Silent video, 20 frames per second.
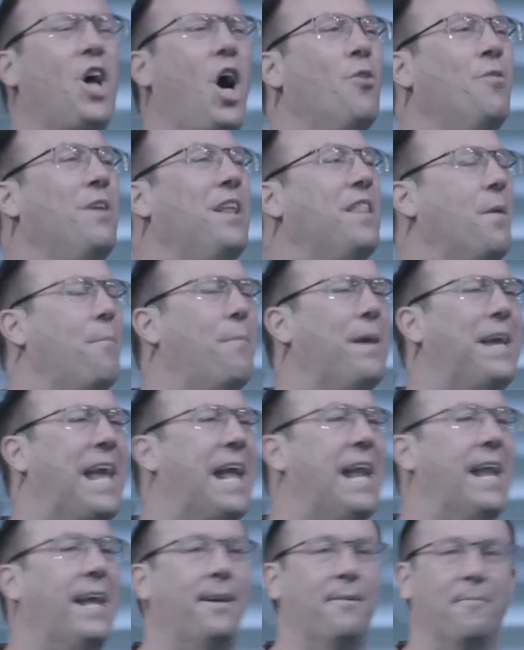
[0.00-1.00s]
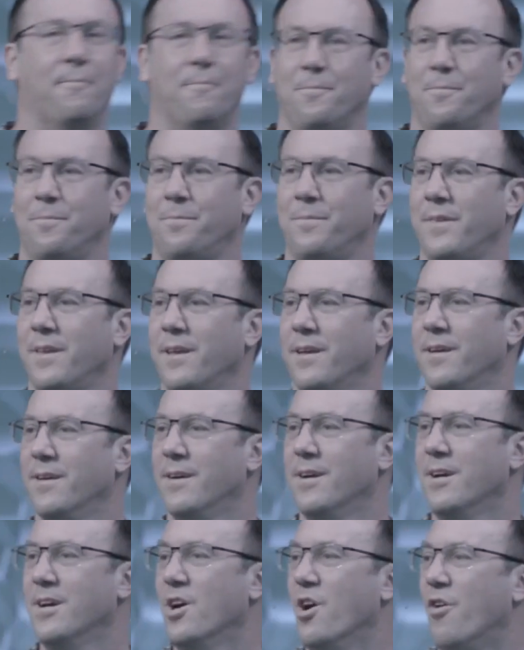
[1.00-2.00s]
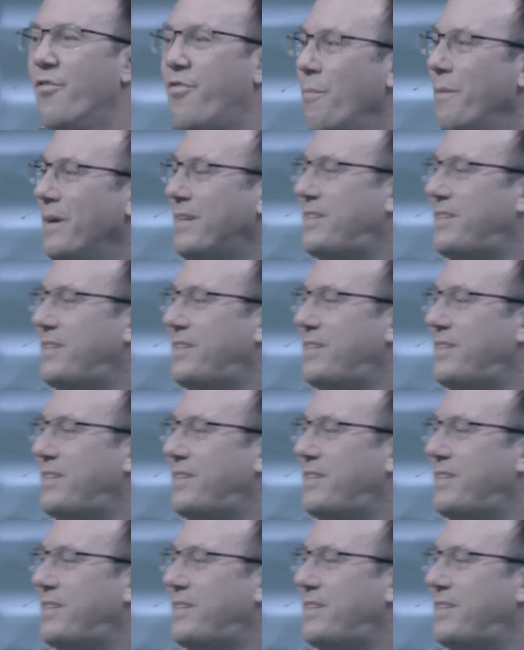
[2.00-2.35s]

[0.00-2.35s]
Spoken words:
only the beginning. From the